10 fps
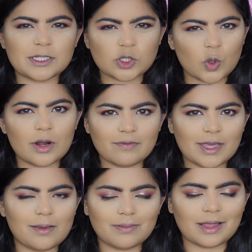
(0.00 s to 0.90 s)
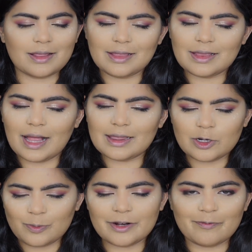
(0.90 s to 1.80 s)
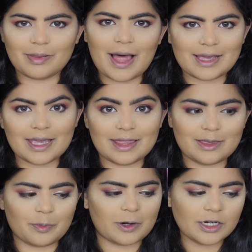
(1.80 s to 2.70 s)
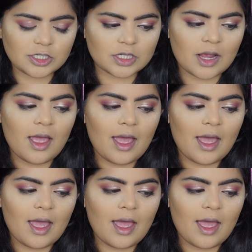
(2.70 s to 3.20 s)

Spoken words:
but sort of keep a little bit of black in the brush.